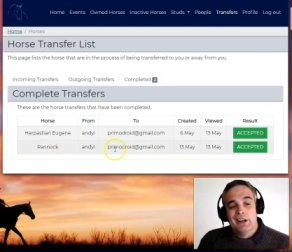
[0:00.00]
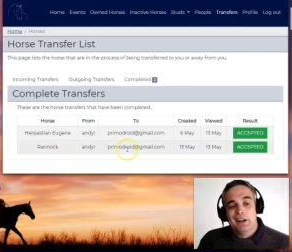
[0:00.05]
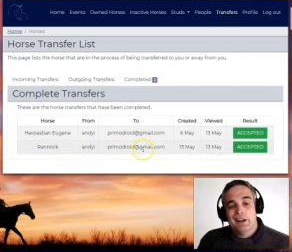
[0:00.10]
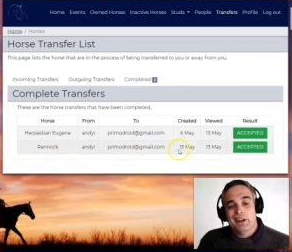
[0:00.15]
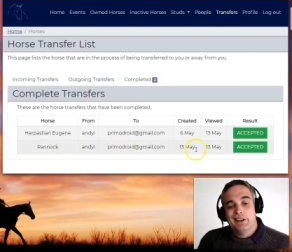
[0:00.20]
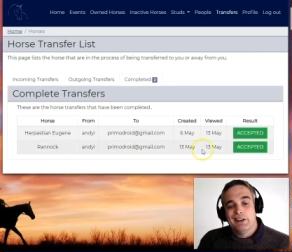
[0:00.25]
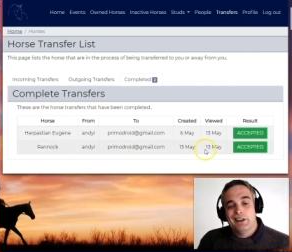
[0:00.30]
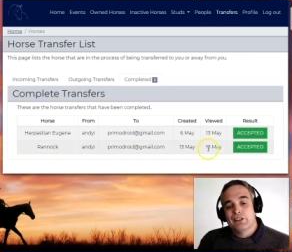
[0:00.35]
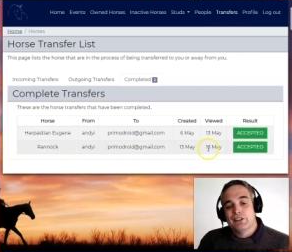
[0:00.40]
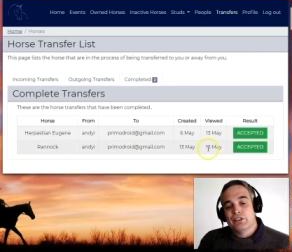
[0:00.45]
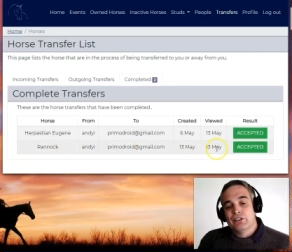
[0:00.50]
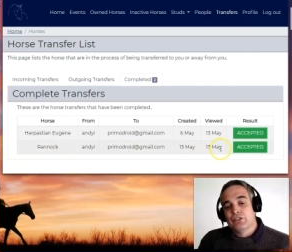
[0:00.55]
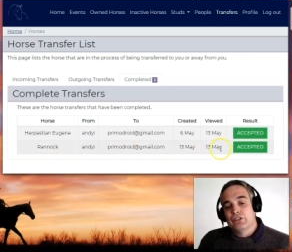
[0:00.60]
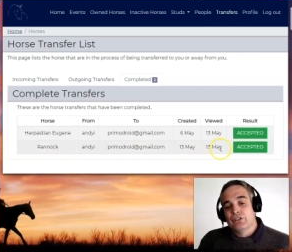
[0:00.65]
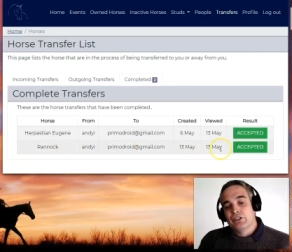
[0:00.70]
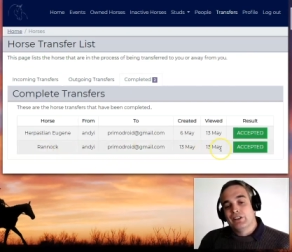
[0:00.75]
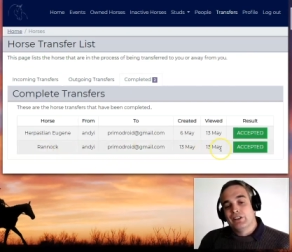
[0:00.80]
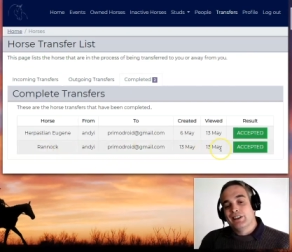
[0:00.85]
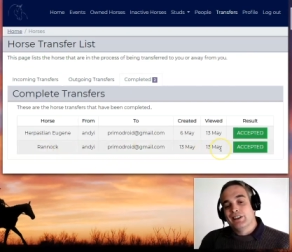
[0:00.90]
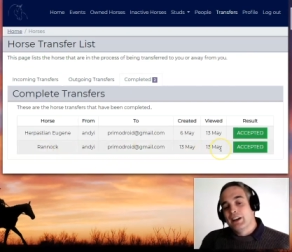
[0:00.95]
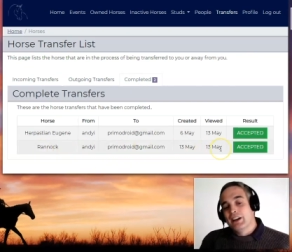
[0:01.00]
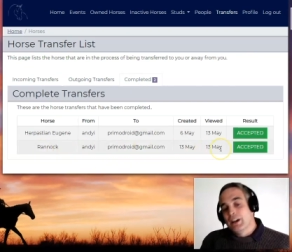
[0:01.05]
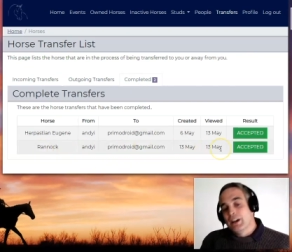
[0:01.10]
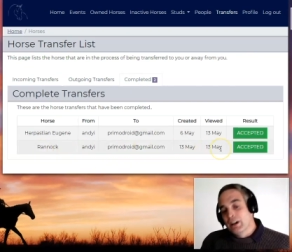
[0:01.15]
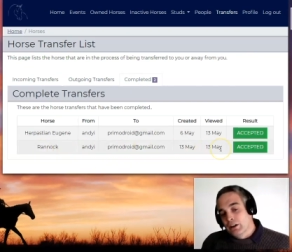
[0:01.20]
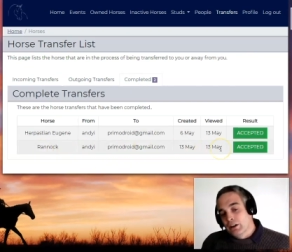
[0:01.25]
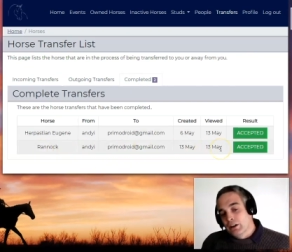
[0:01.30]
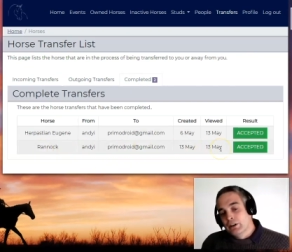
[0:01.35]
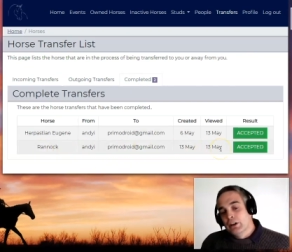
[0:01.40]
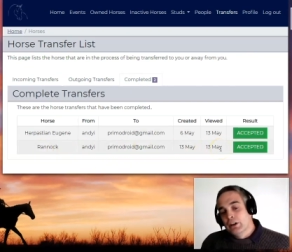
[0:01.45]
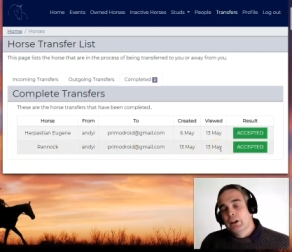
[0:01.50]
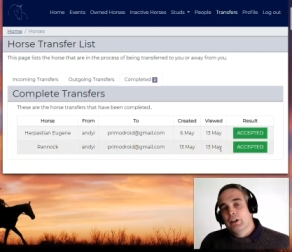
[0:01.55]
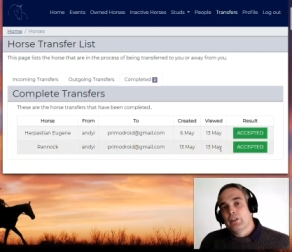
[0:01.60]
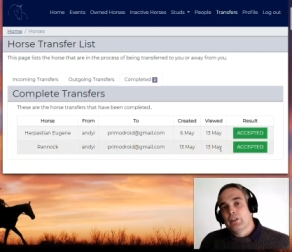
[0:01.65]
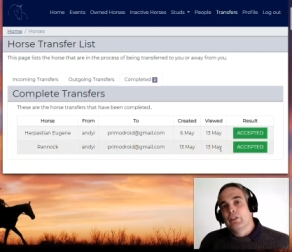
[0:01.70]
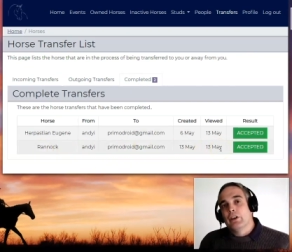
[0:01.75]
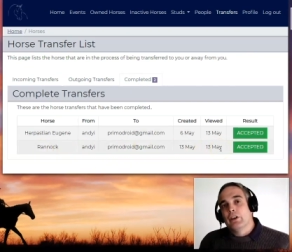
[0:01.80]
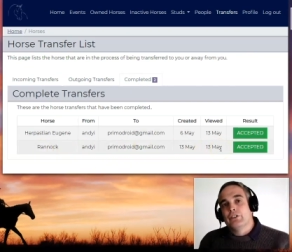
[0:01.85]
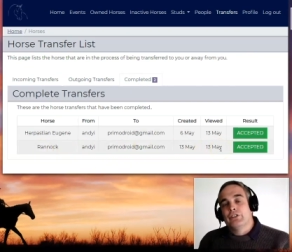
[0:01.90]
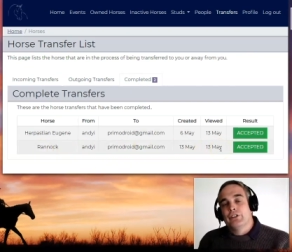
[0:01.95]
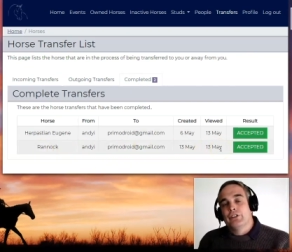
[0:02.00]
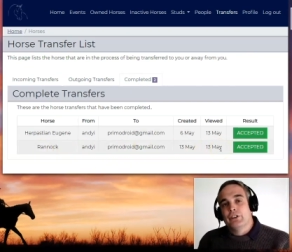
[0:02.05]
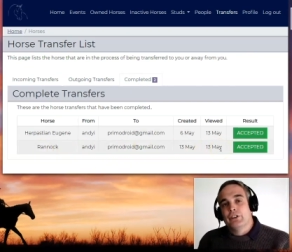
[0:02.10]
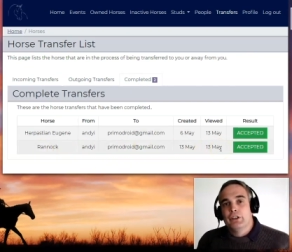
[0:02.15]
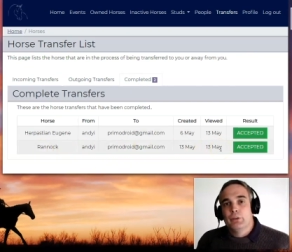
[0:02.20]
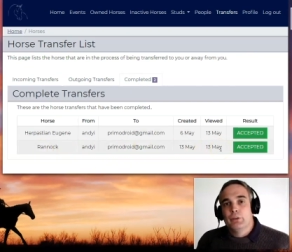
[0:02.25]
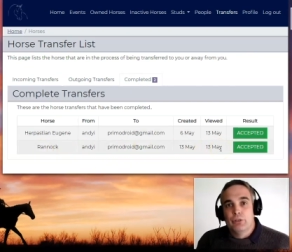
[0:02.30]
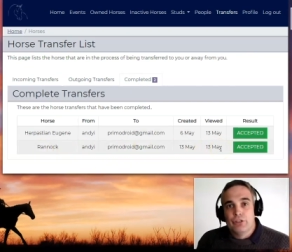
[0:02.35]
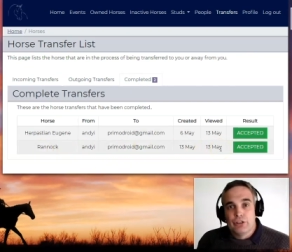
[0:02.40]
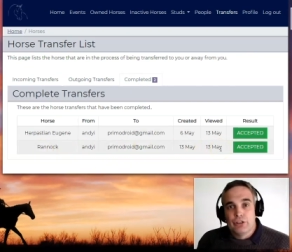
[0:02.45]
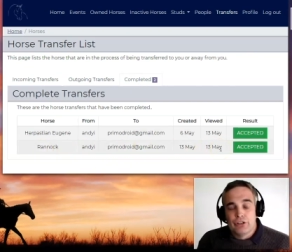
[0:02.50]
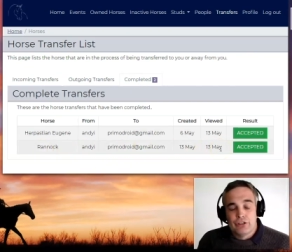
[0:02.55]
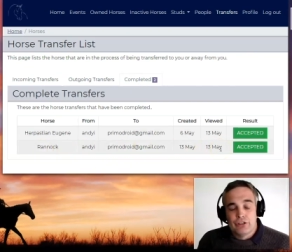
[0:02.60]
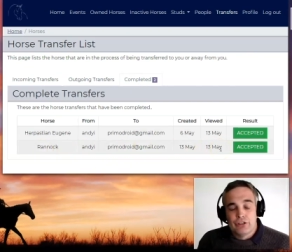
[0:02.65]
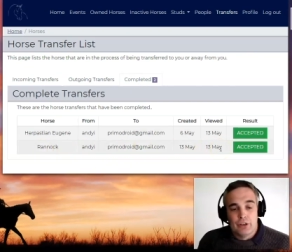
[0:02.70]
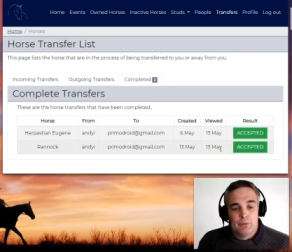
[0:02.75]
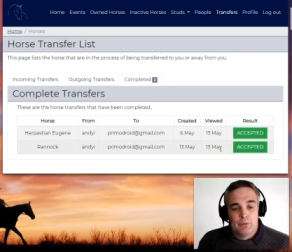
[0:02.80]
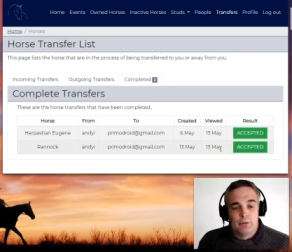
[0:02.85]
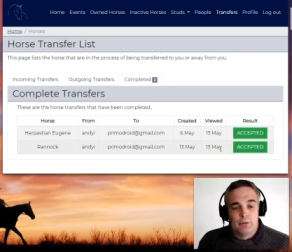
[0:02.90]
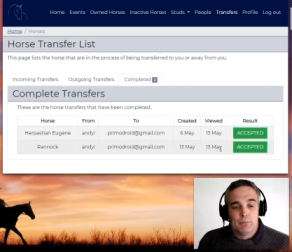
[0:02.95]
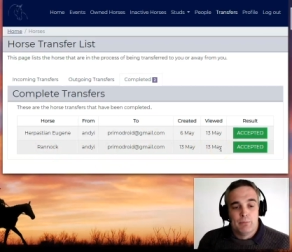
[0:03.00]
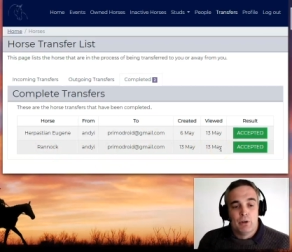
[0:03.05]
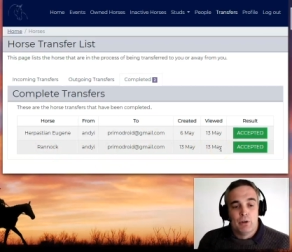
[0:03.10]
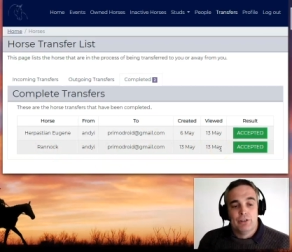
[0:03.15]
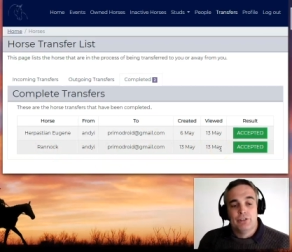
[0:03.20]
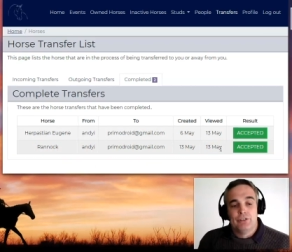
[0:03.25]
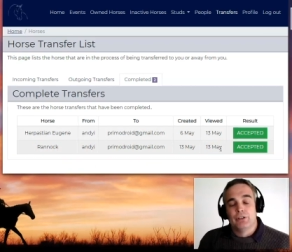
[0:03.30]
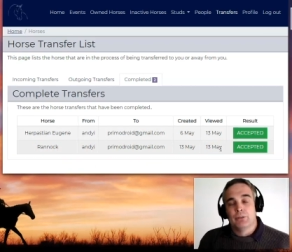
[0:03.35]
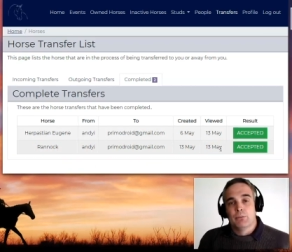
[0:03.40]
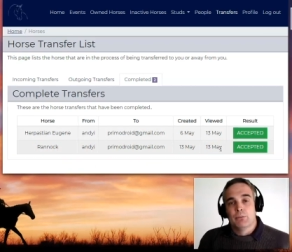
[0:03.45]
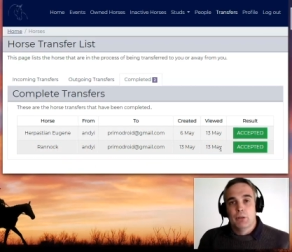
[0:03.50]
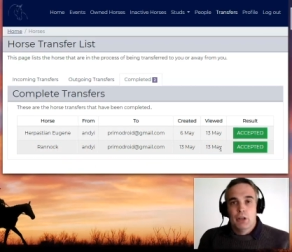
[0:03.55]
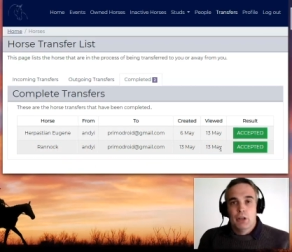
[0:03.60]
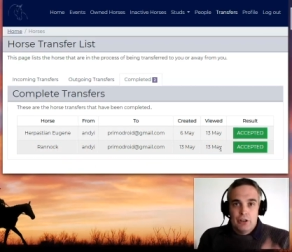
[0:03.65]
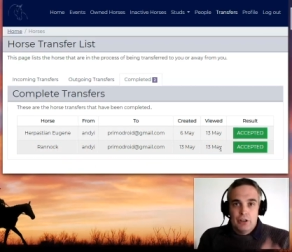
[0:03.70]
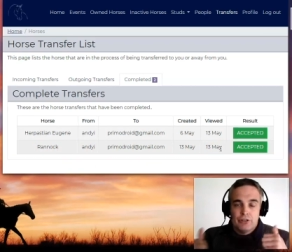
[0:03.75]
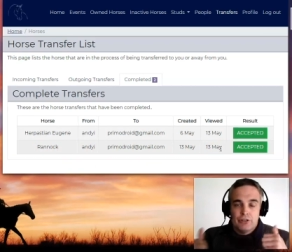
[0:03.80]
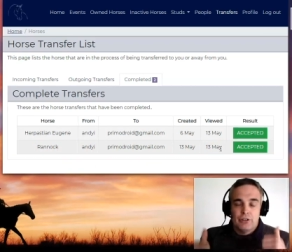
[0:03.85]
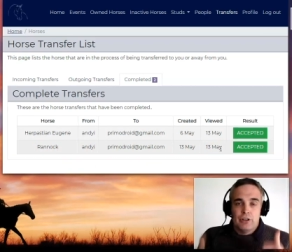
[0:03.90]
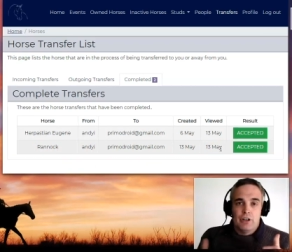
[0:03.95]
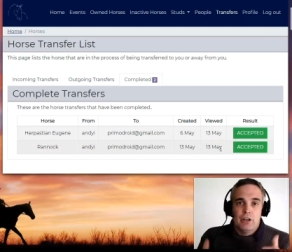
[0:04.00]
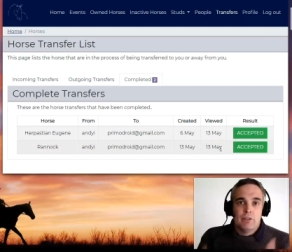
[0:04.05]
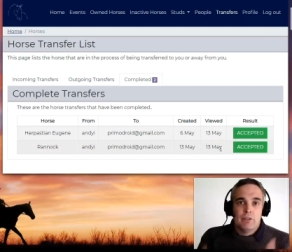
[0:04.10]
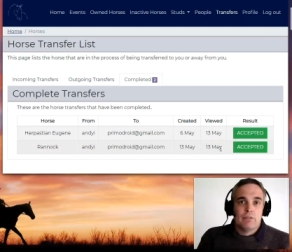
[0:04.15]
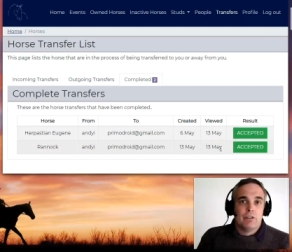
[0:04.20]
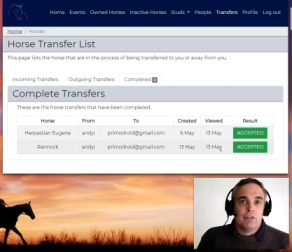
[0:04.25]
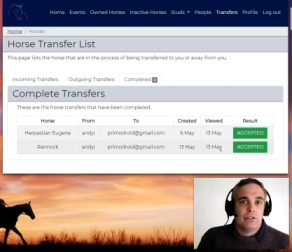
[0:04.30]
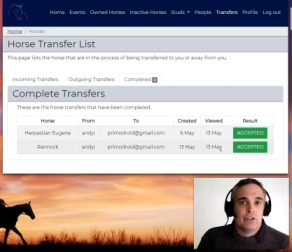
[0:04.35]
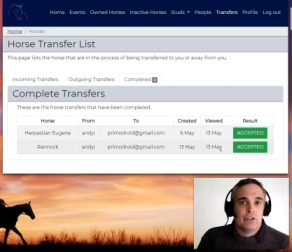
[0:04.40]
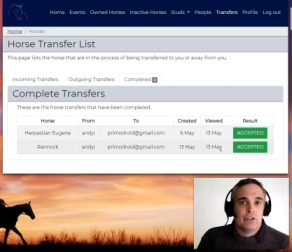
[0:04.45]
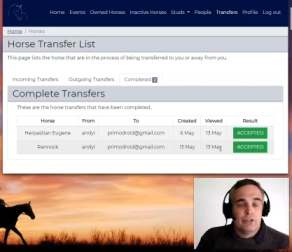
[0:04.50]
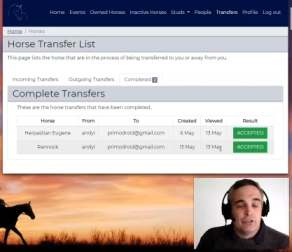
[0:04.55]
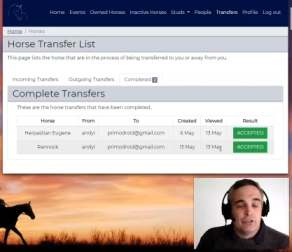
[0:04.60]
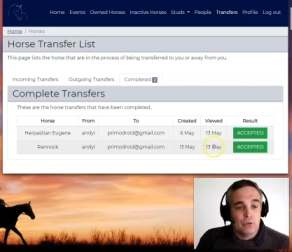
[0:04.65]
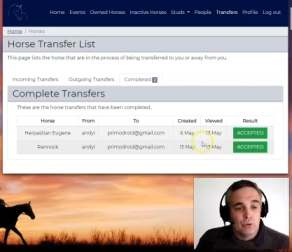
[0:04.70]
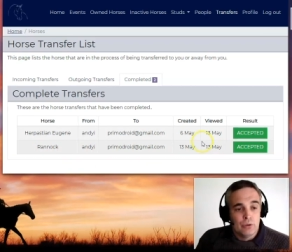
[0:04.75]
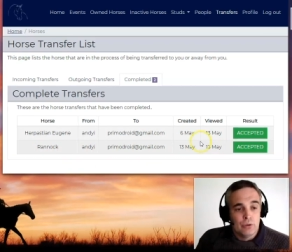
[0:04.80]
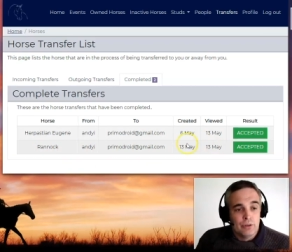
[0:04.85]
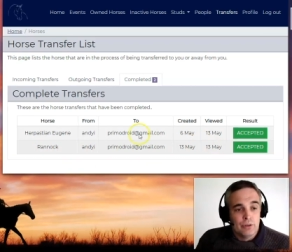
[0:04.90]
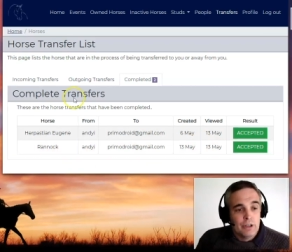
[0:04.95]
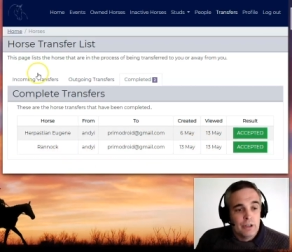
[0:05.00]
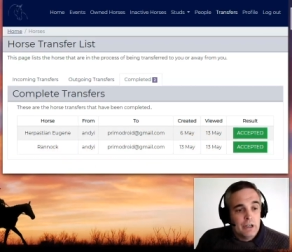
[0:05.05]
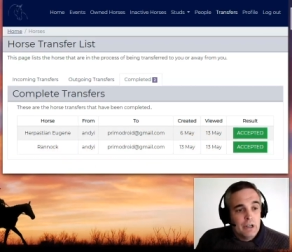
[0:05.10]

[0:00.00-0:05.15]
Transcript: Andy can see now that uh, it was accepted by Tim. So everything's good.